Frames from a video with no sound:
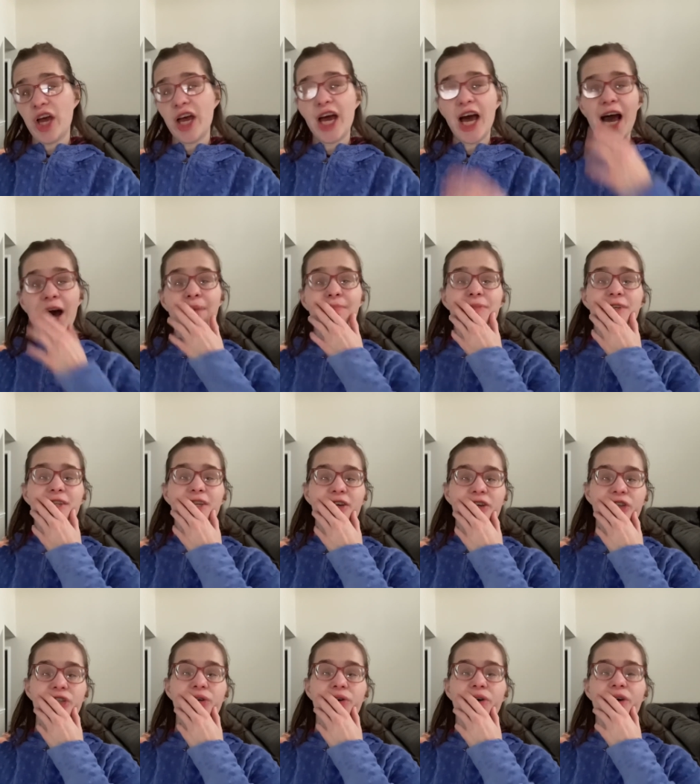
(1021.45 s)
I'm
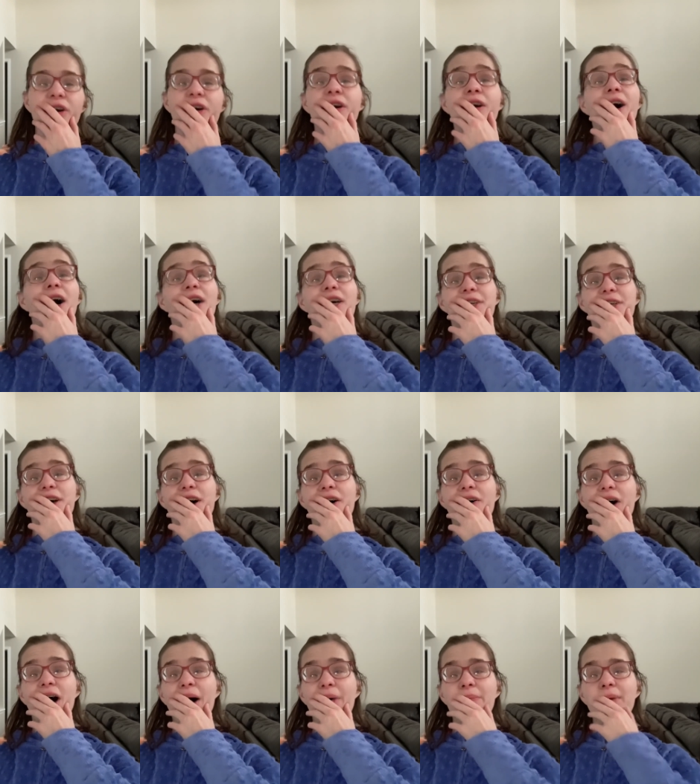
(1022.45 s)
still sore,
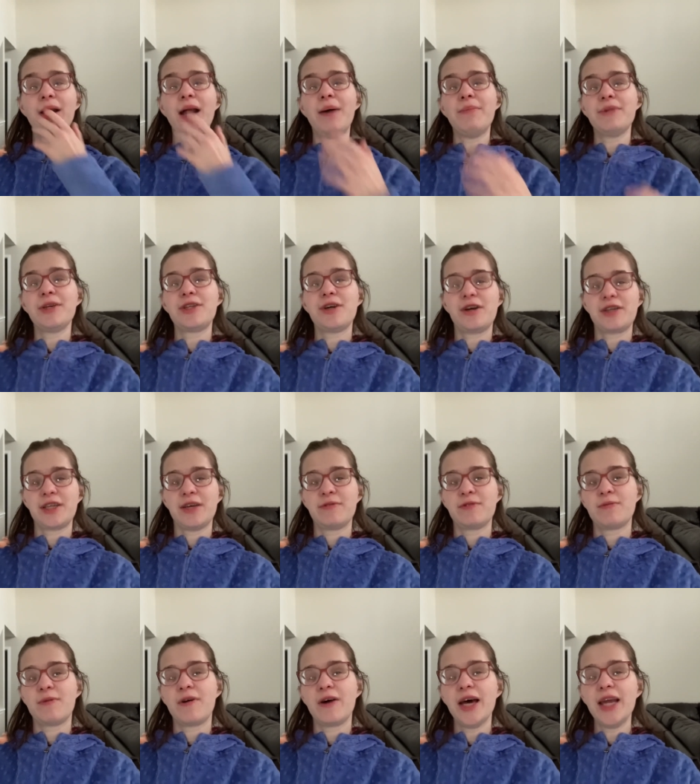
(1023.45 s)
so I'm gonna talk to him
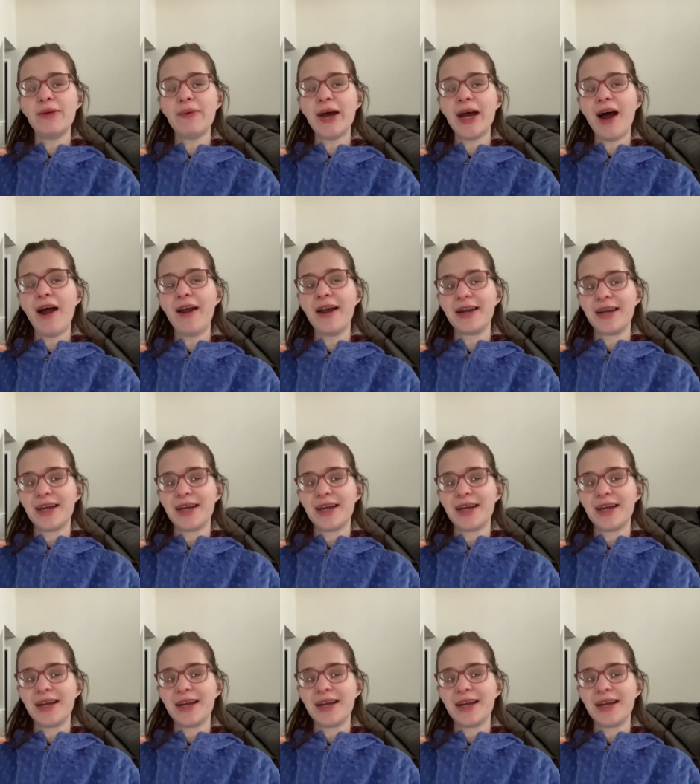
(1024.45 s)
tomorrow. Anyway, all right.